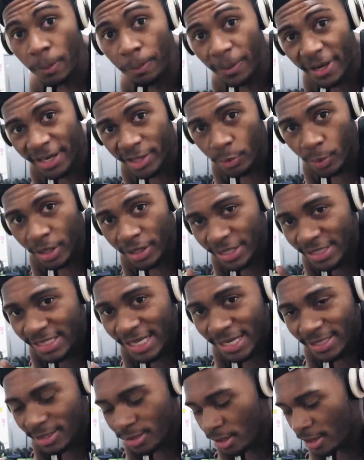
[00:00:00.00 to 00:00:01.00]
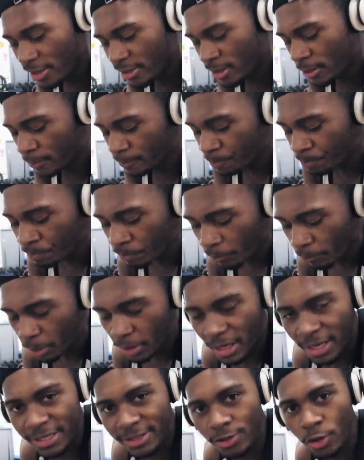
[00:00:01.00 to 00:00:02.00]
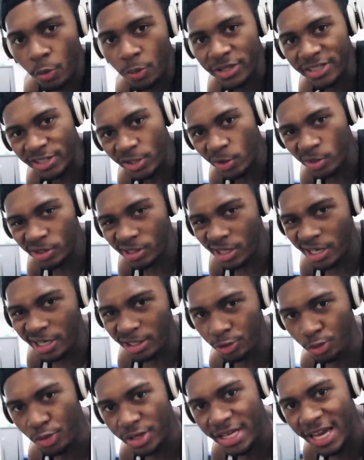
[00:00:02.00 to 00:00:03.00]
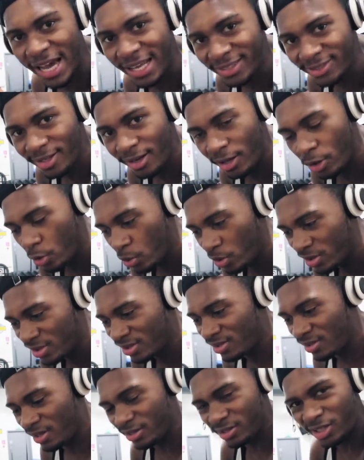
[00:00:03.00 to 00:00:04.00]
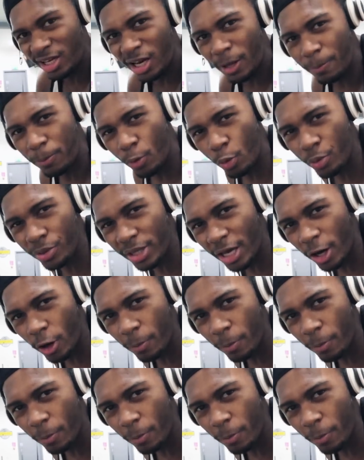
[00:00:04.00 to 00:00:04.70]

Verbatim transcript: By the way, on this exercise, it's always good to like treat your hands like hooks and kind of pull with your